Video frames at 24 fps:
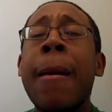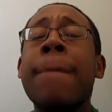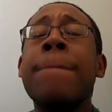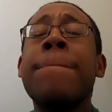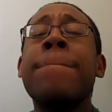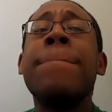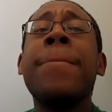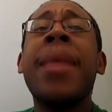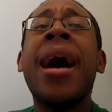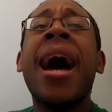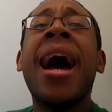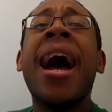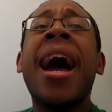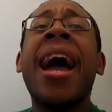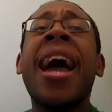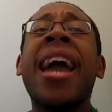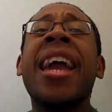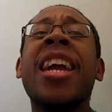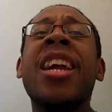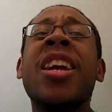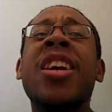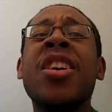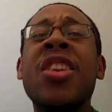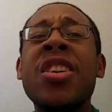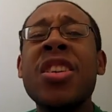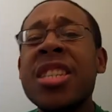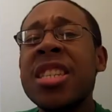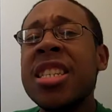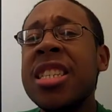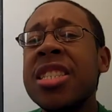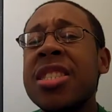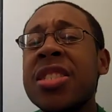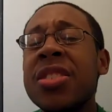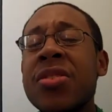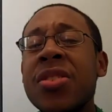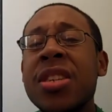My
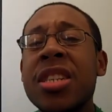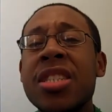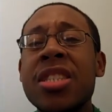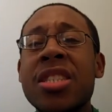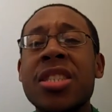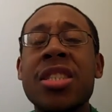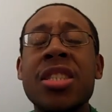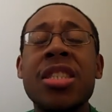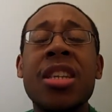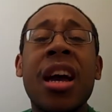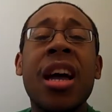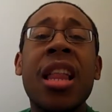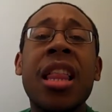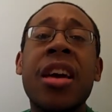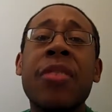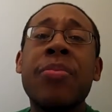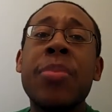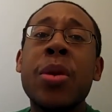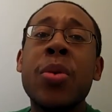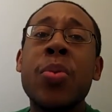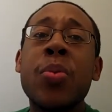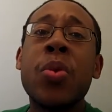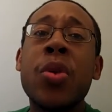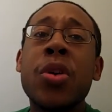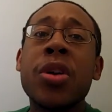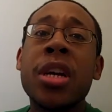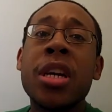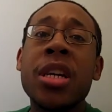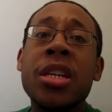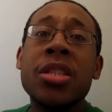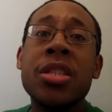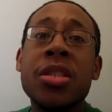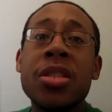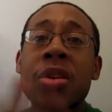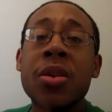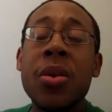goodness gracious, y'all have been
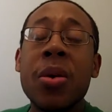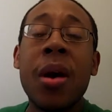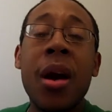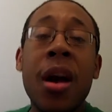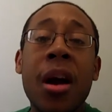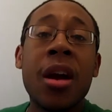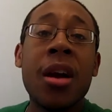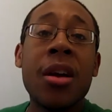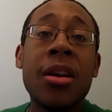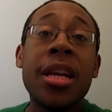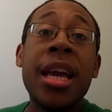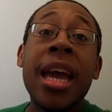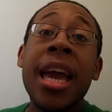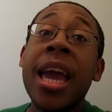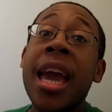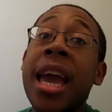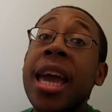working so hard,